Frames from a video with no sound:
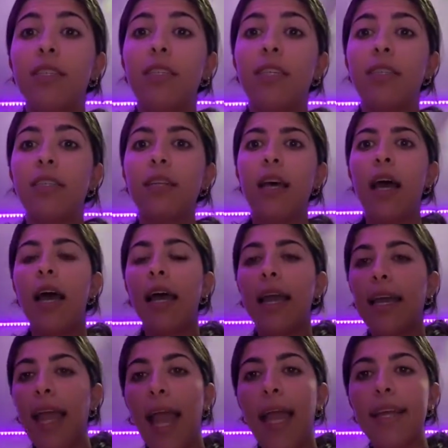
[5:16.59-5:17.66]
since
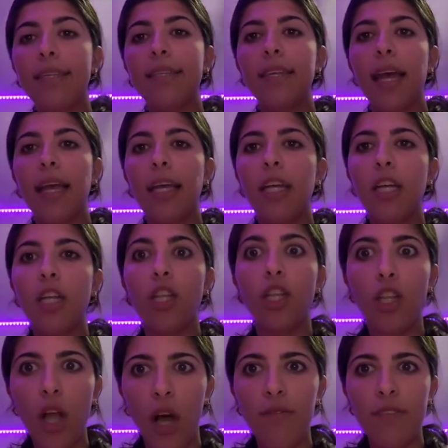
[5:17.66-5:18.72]
Case like
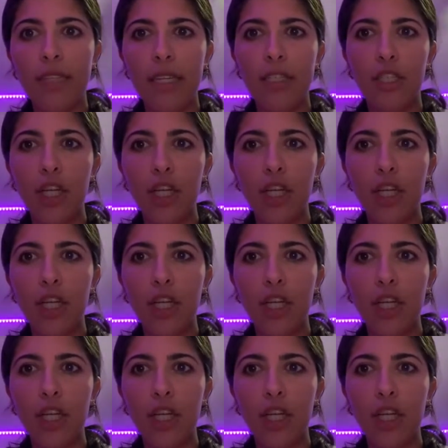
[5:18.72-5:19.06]
loves it.